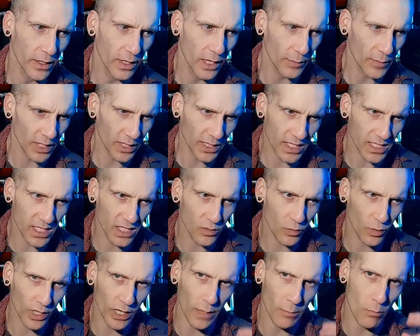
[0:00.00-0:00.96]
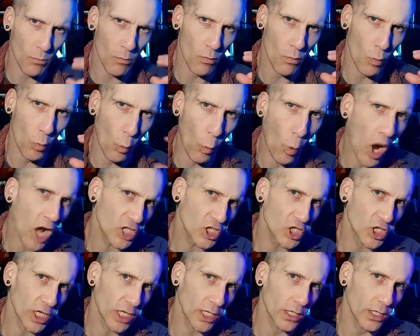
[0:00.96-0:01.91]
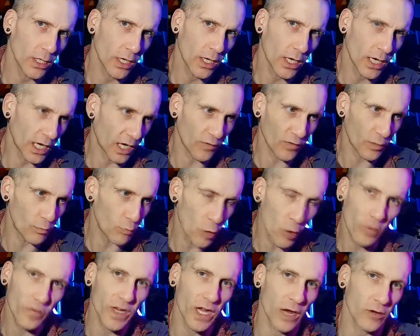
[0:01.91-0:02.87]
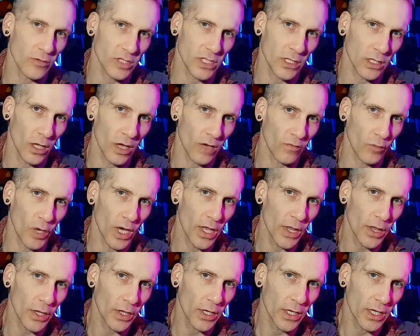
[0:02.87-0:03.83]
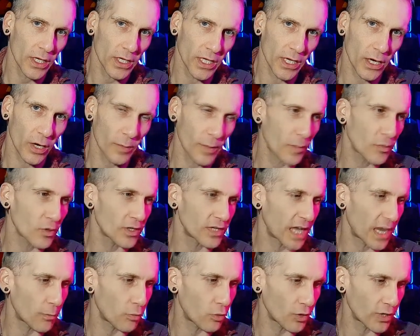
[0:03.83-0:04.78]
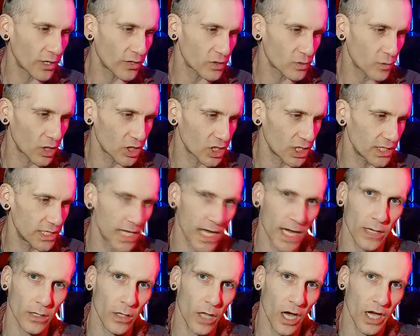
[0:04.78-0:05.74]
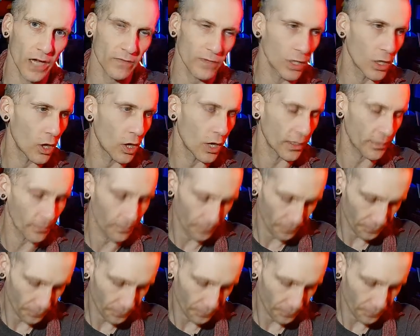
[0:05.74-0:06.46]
I'm like, this is what I'm watching in every movie I was in love with. You know, I remember at that point I was watching Dead Alive a lot.